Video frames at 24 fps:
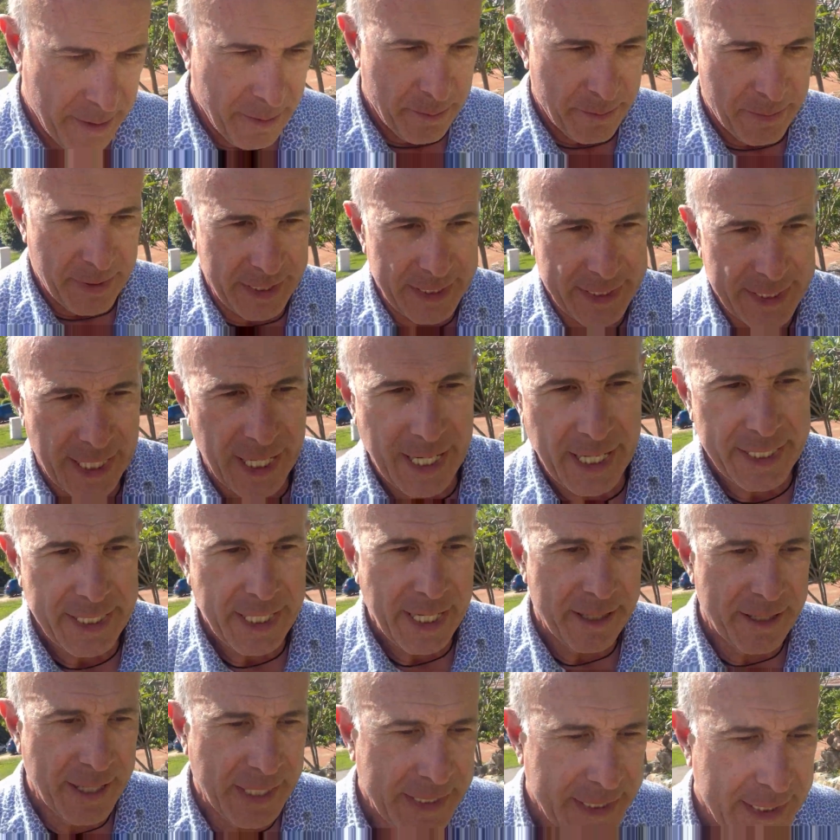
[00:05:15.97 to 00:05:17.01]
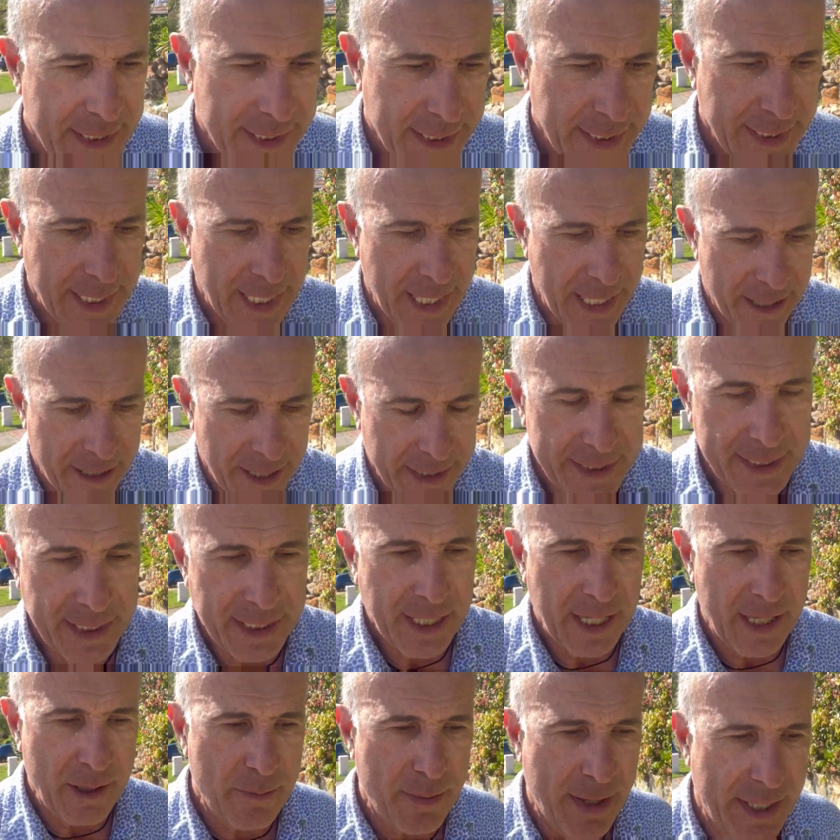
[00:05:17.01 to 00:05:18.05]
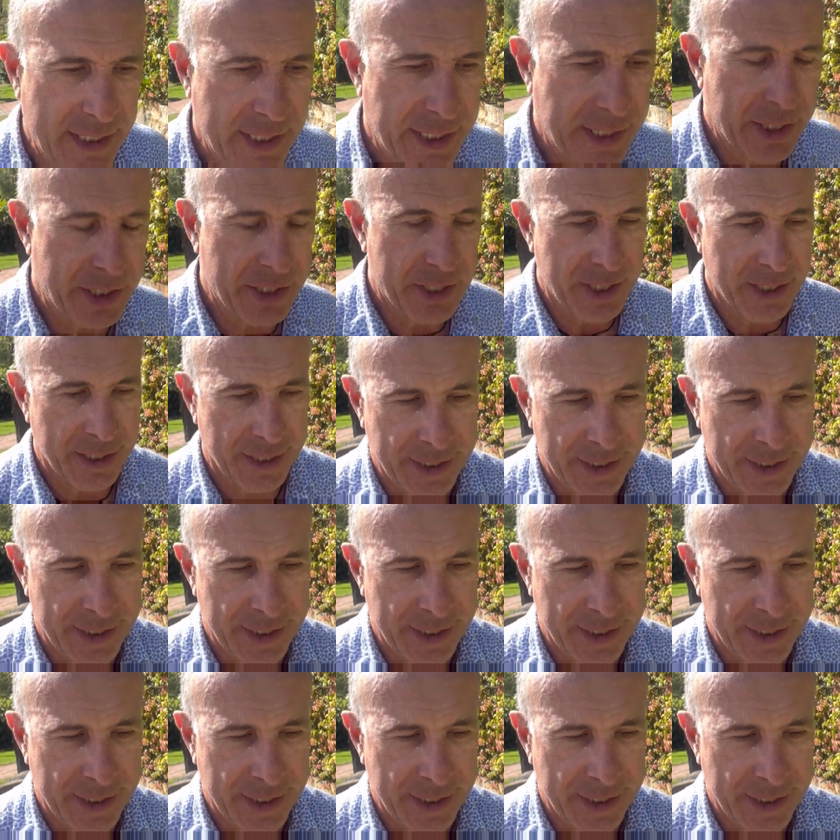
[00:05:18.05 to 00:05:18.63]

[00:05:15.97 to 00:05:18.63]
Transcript: But yeah, that's the key message,